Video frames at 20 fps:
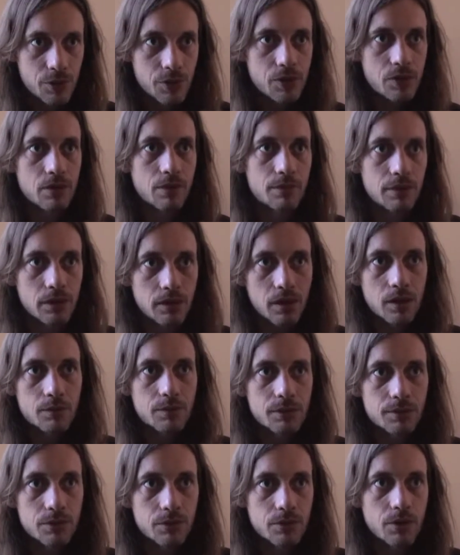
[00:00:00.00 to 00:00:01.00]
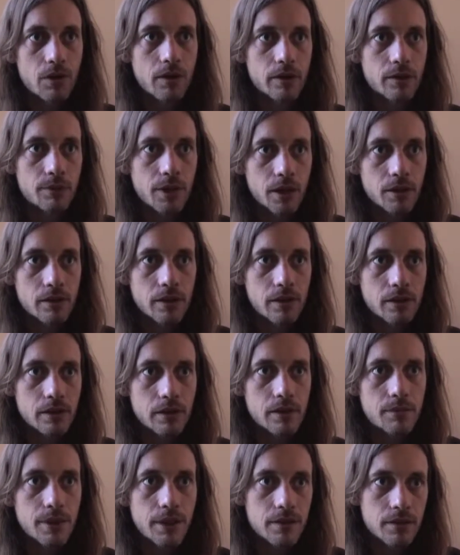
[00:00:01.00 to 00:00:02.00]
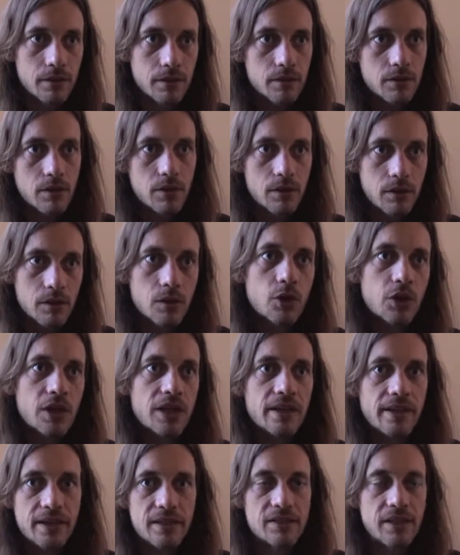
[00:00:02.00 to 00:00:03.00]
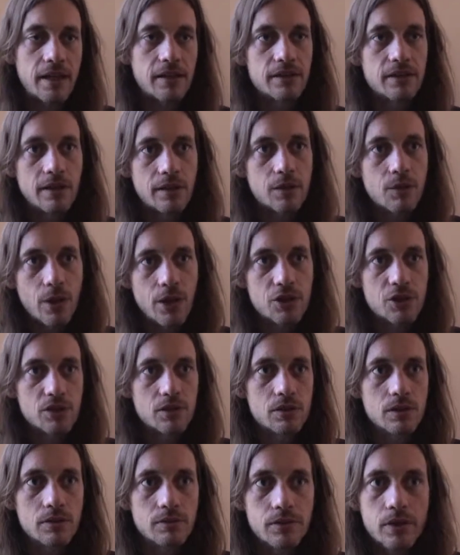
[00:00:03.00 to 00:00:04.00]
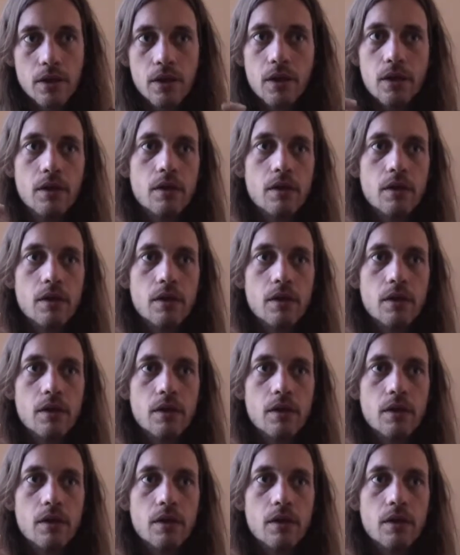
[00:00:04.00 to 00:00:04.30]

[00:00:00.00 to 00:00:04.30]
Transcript: which is something a lot of people are talking about lately, about looking at exactly that question of,